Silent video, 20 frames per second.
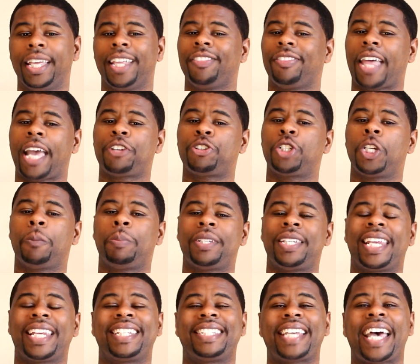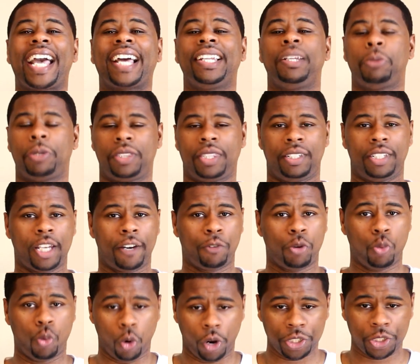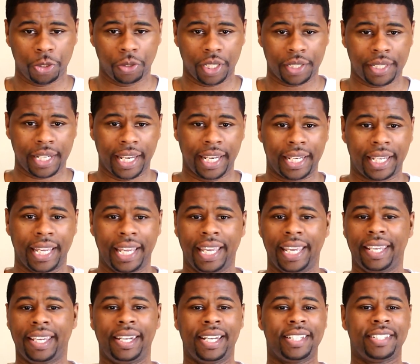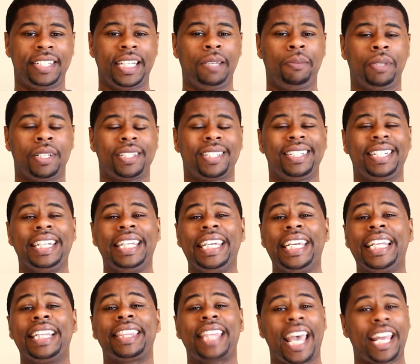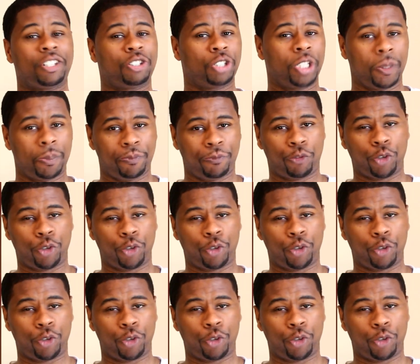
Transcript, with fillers: That chip is exactly what the devil wants you to take, and his demons need that chip